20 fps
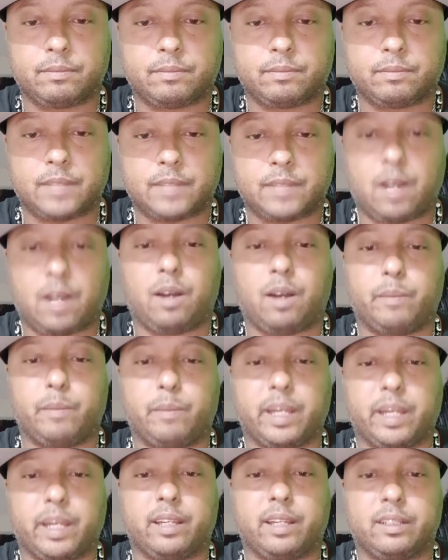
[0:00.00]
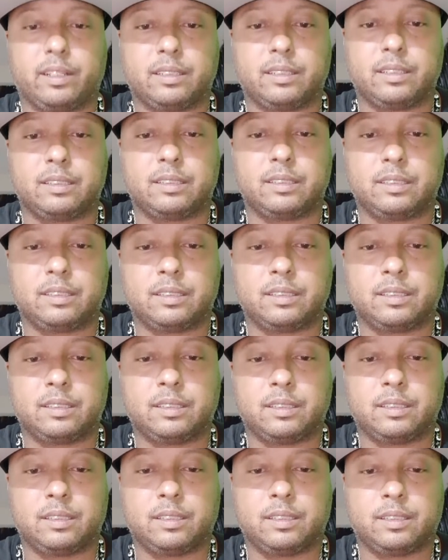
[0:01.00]
Oh, man.
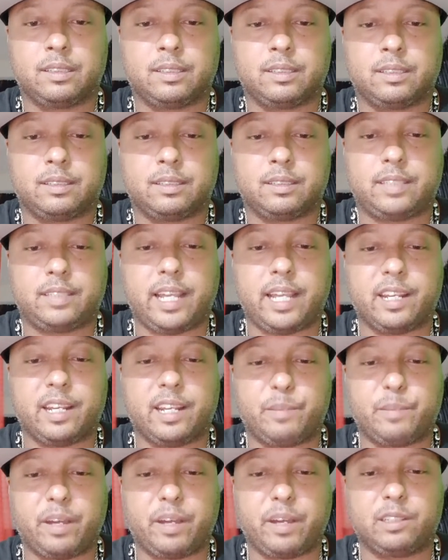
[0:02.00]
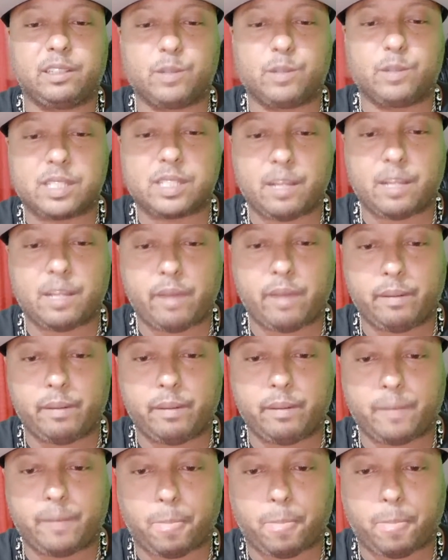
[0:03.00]
D in the building. What's up, baby?